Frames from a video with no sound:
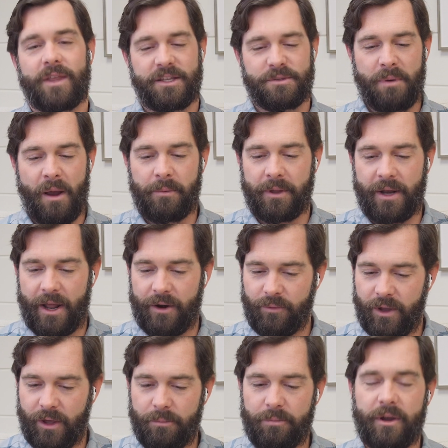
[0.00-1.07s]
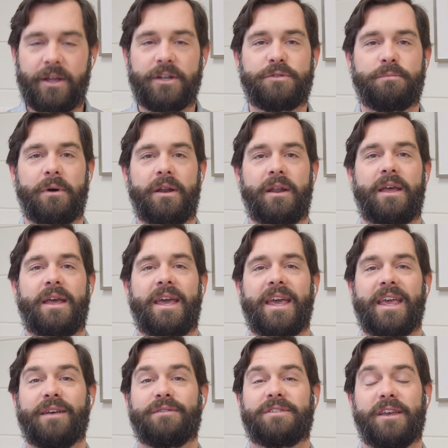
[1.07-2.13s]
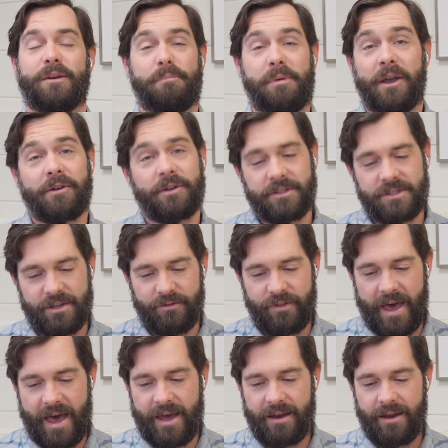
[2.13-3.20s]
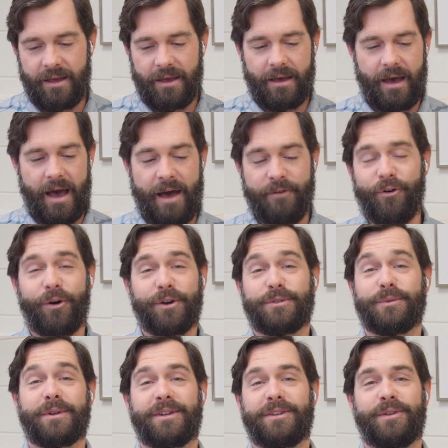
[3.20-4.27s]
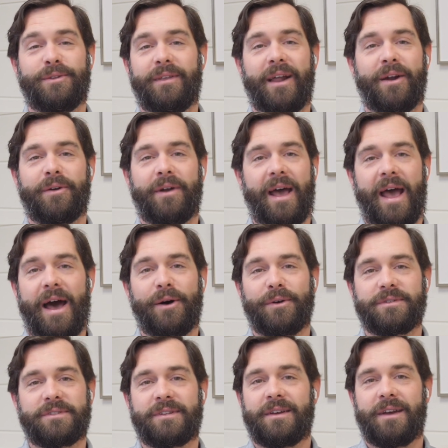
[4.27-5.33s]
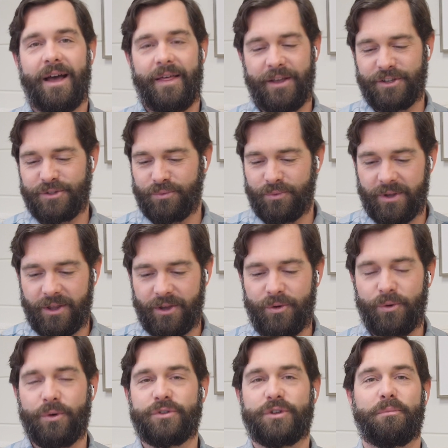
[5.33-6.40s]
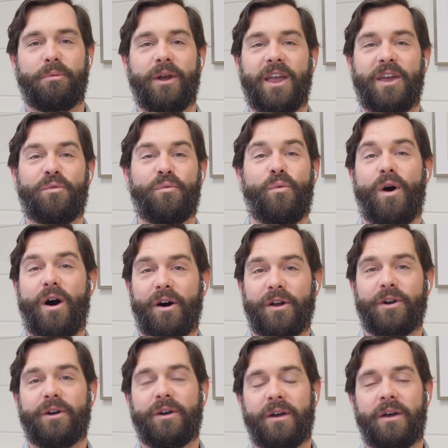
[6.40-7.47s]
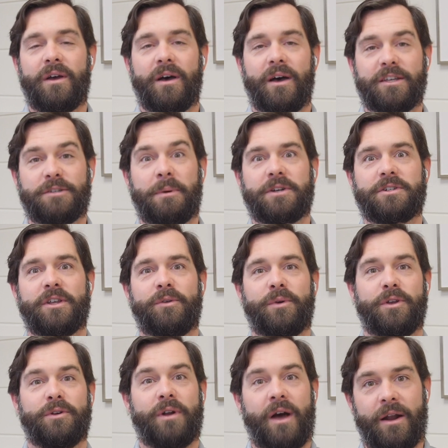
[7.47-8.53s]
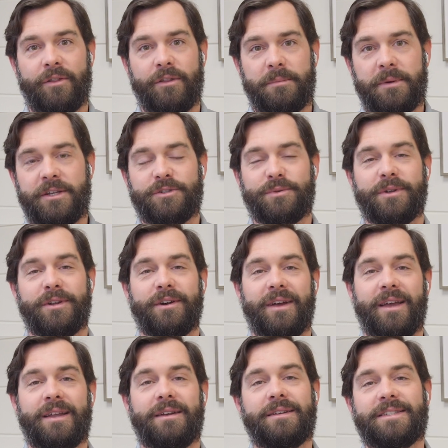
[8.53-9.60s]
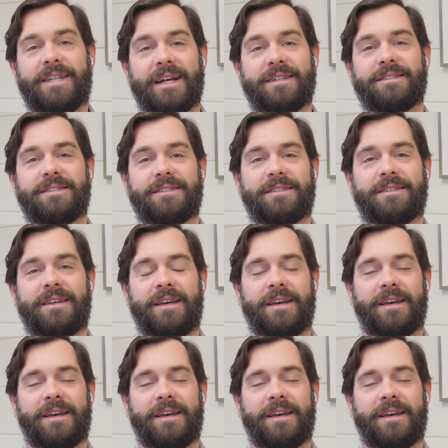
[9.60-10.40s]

It's probably not a real bridge, but it gives the appearance of that. I've always wanted to do that on a house. I think it's really cool to bring in water, especially when you're not on the beach, when you're in Texas,